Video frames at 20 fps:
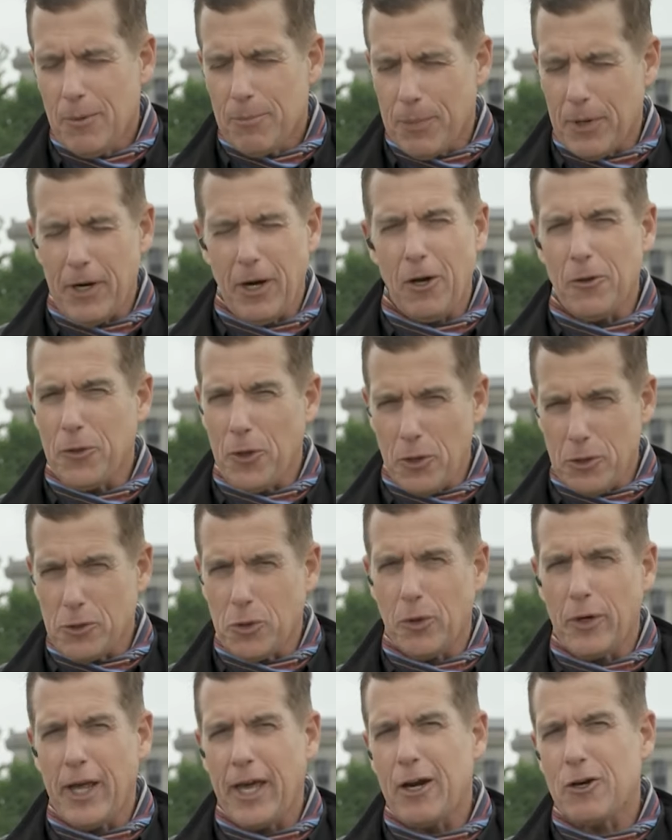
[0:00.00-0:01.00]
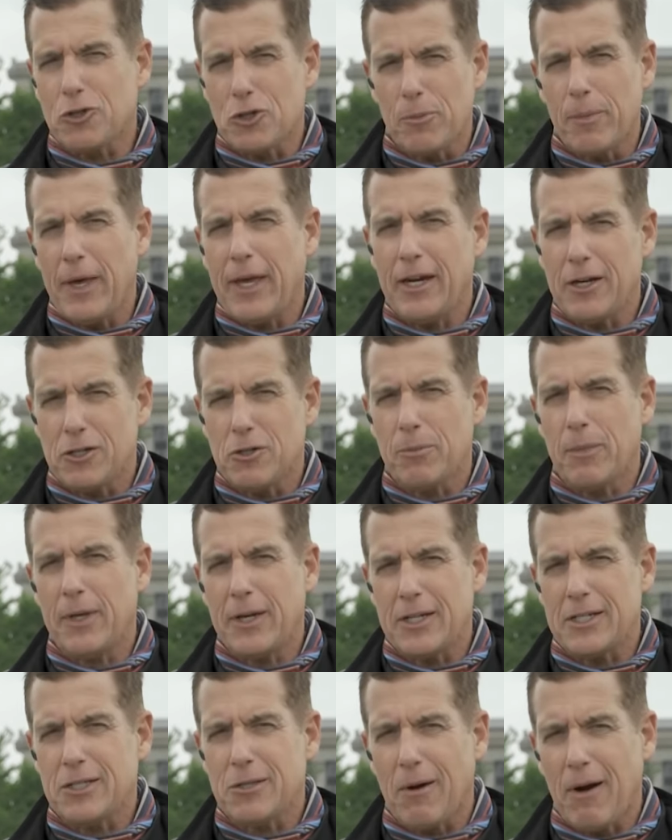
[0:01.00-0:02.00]
But although tornadoes remain a
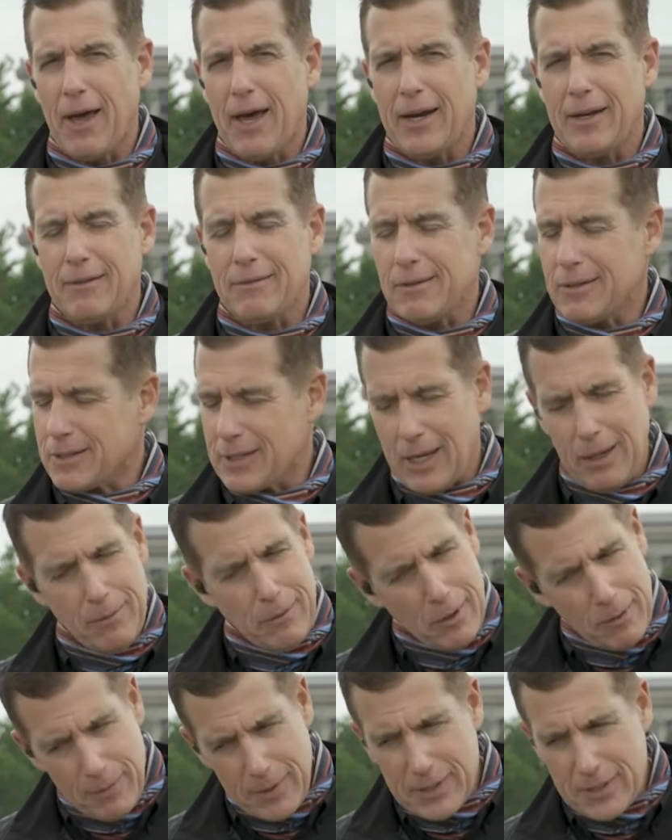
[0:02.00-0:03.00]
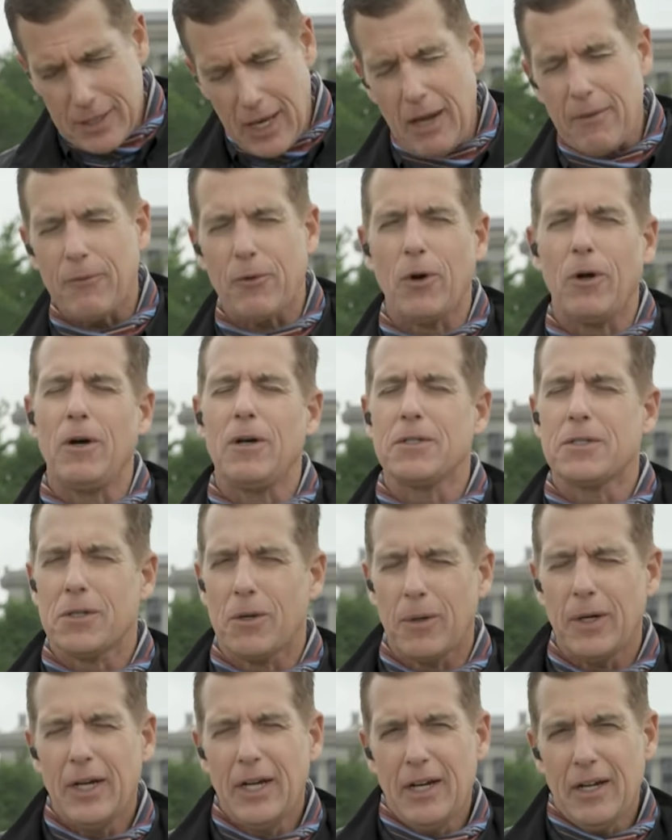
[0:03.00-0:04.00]
tremendous threat, the same can be said for
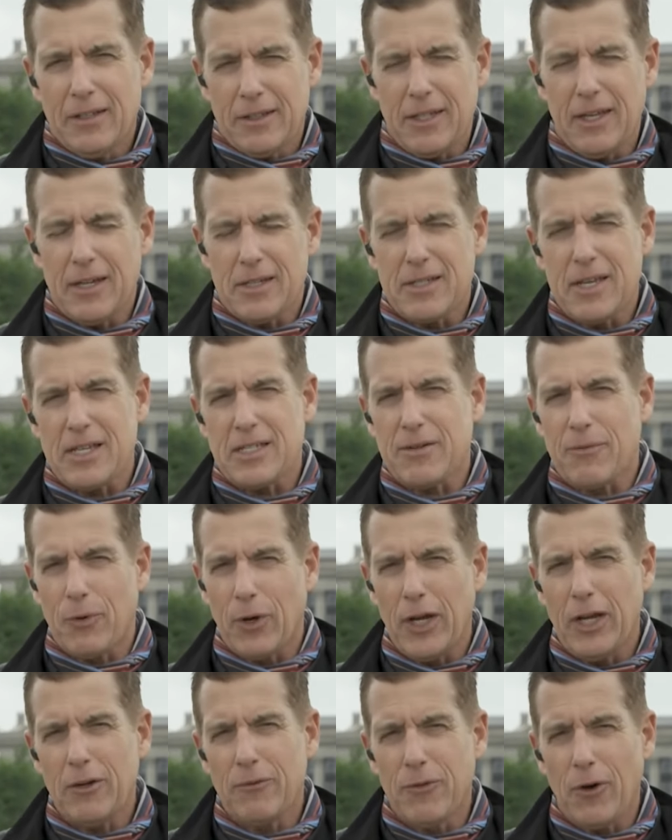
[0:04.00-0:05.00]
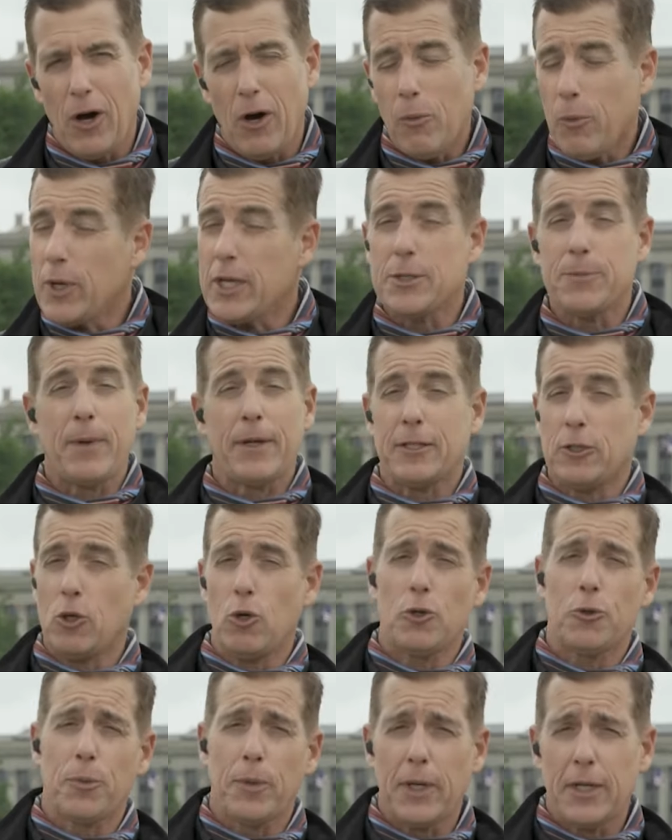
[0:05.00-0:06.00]
also the excessive rainfall. We expect 2
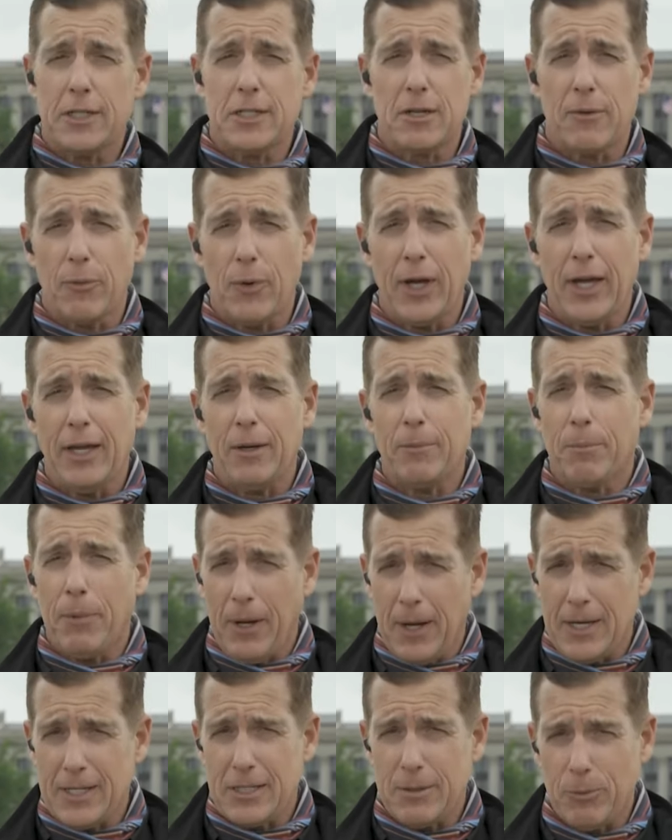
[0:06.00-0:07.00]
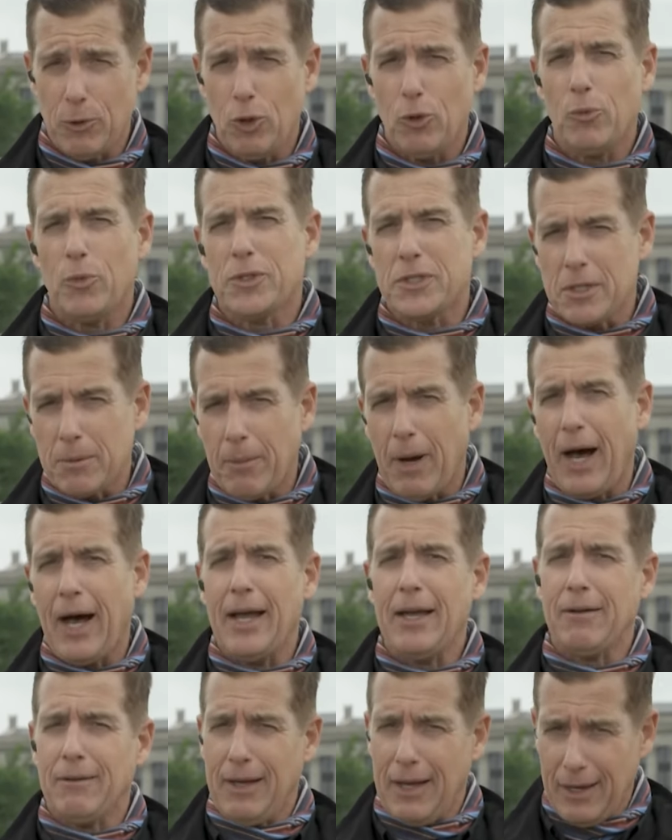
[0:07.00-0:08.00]
to 3 inches of rain possible, with some
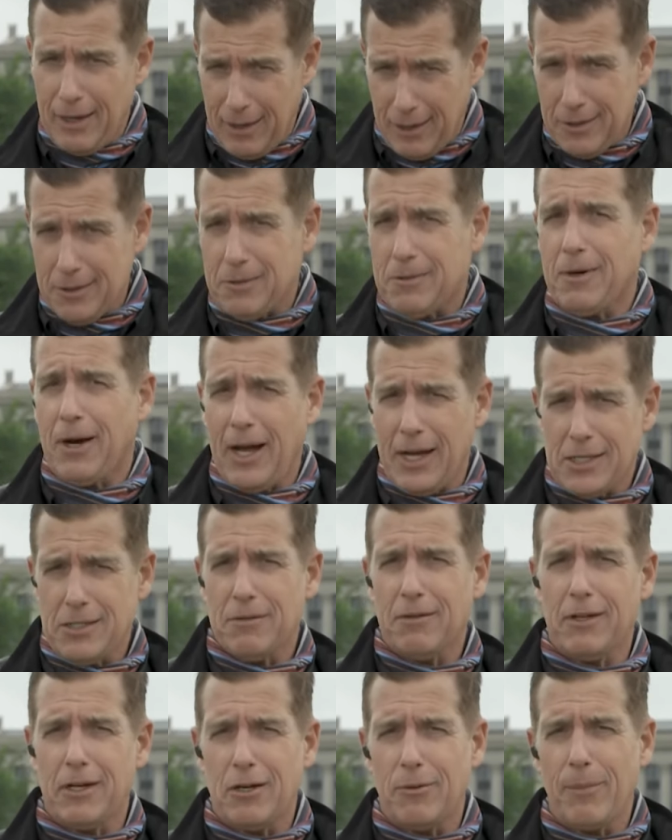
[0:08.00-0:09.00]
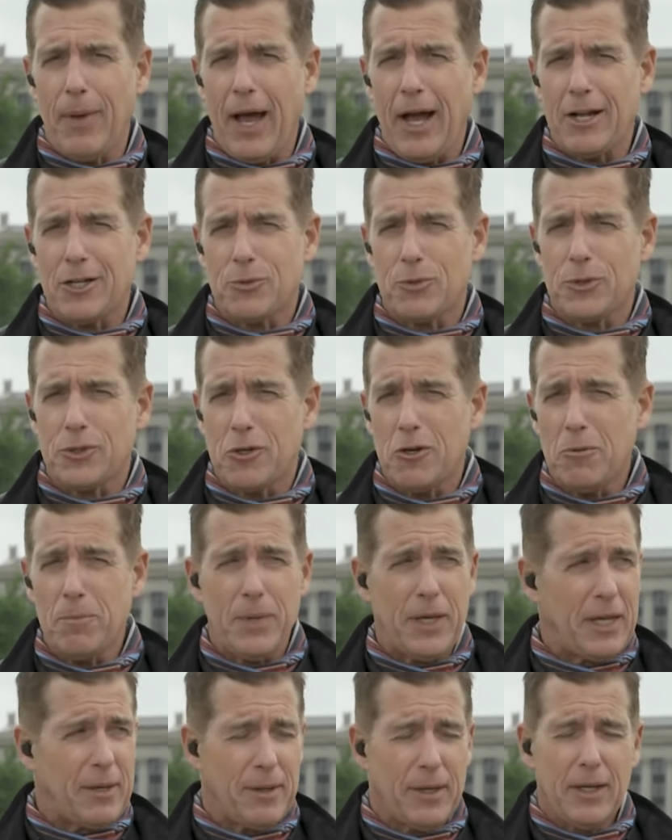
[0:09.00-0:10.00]
other isolated amounts, which could
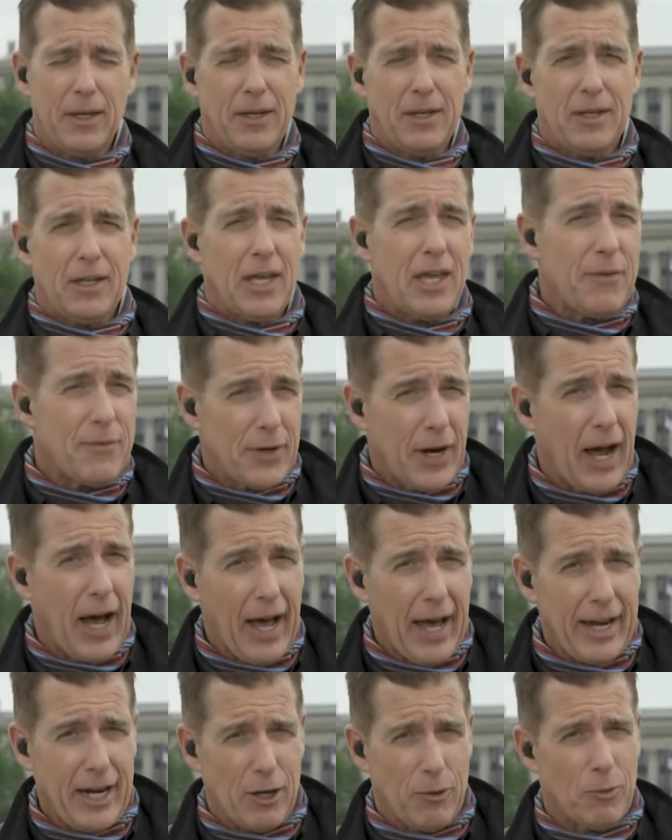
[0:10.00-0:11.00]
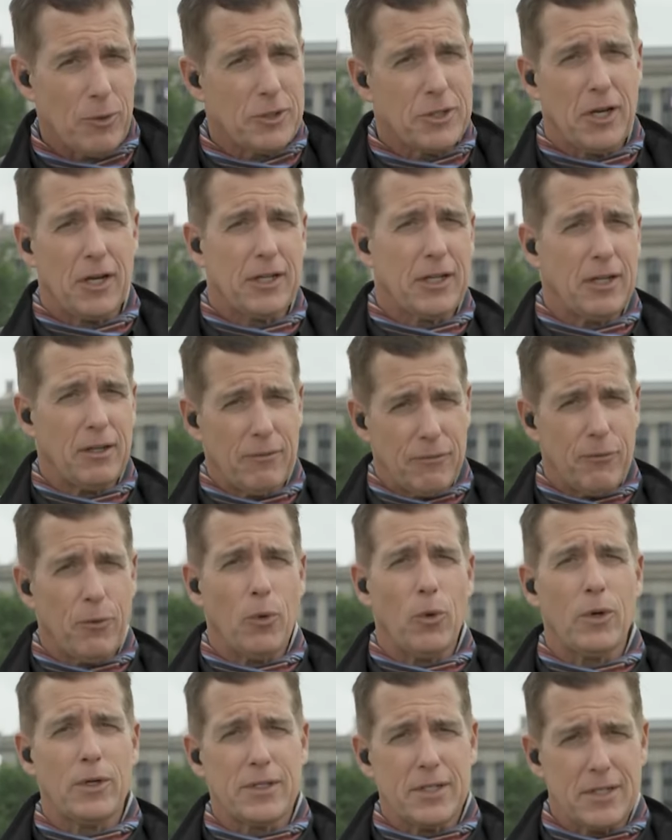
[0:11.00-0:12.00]
be even higher. We're talking
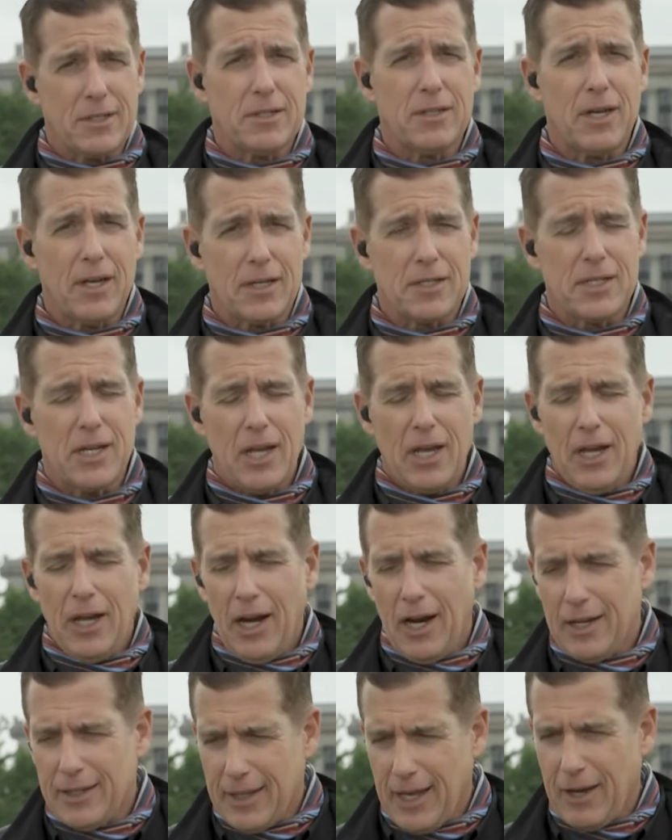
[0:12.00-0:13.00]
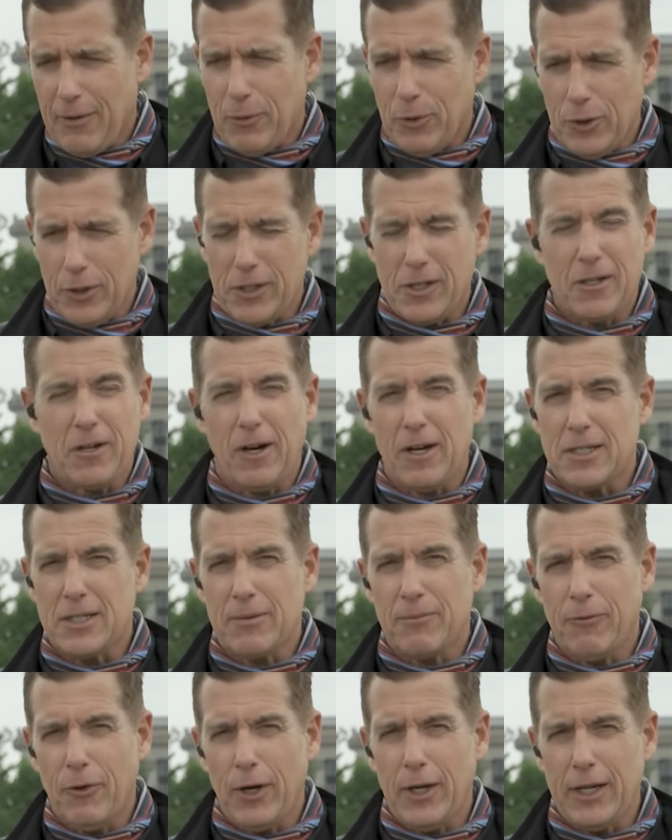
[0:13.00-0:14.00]
4 to 6, and that really could cause
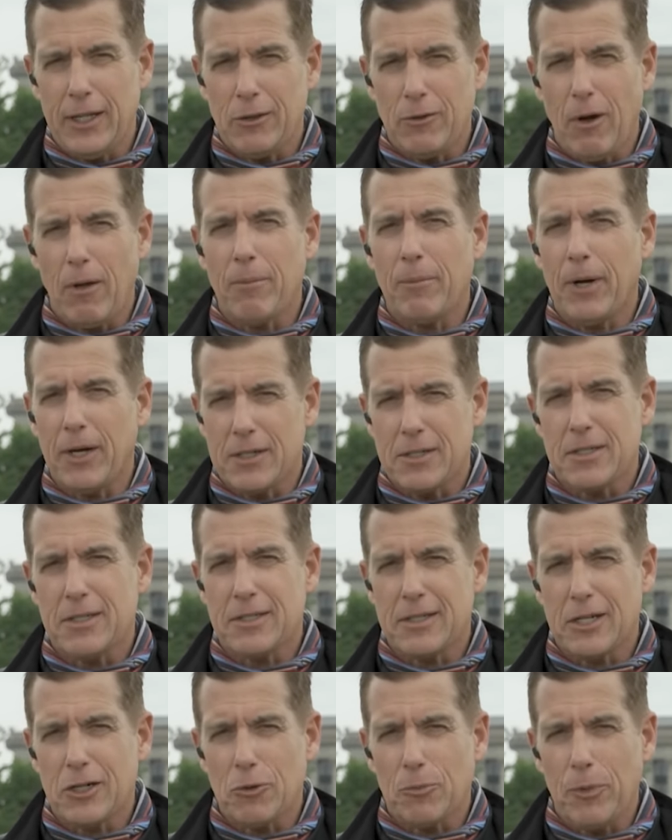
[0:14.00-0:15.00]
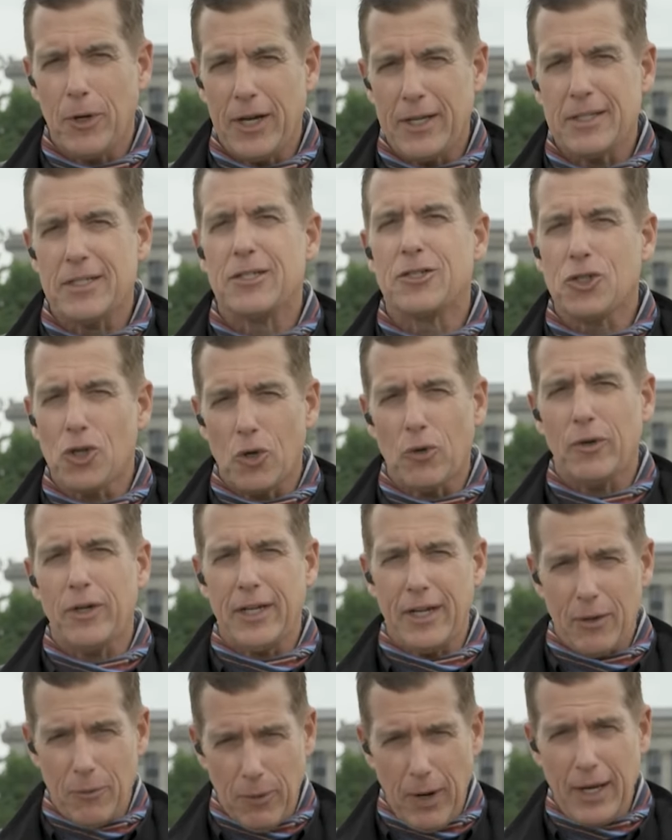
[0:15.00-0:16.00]
some flooding throughout much of the Central Plains, and
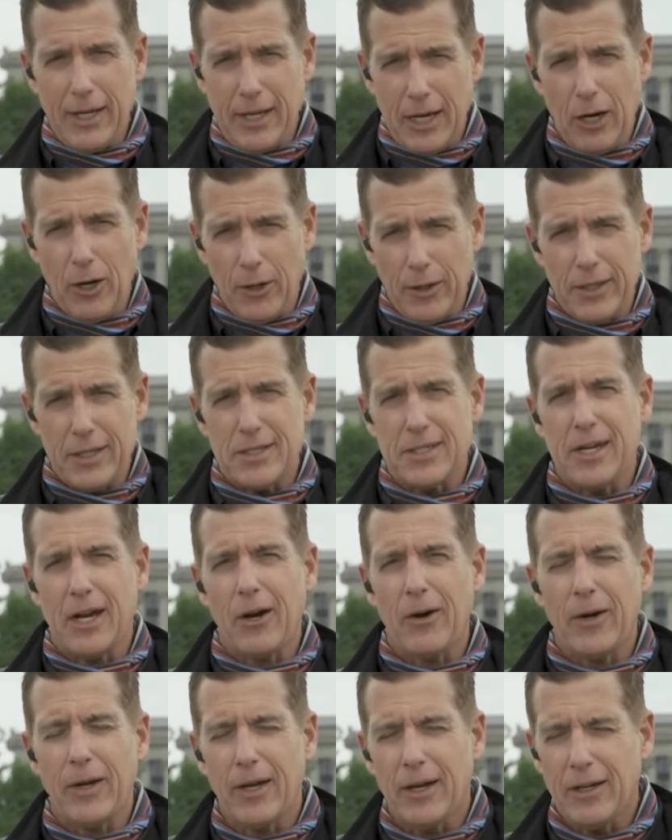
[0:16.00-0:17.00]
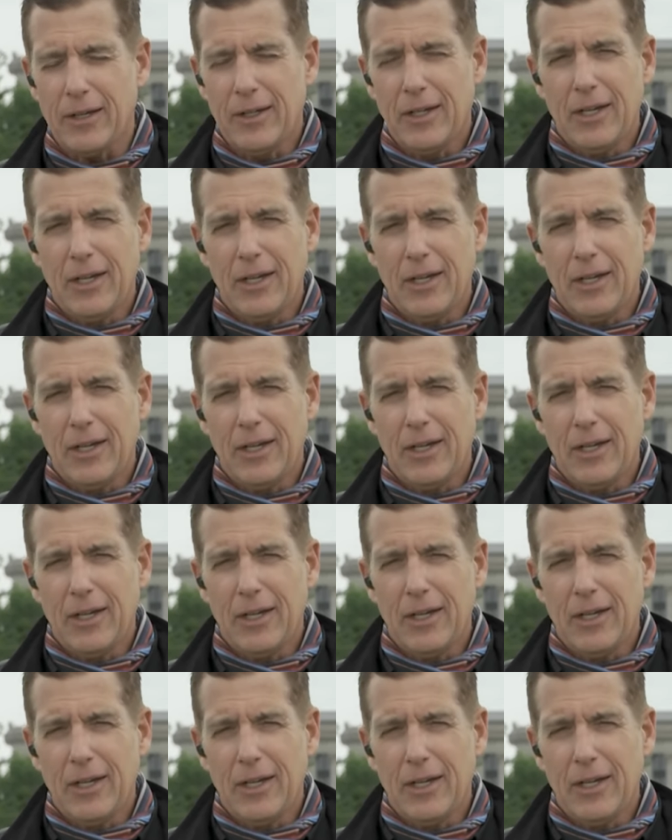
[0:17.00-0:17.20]
certainly right here in this area.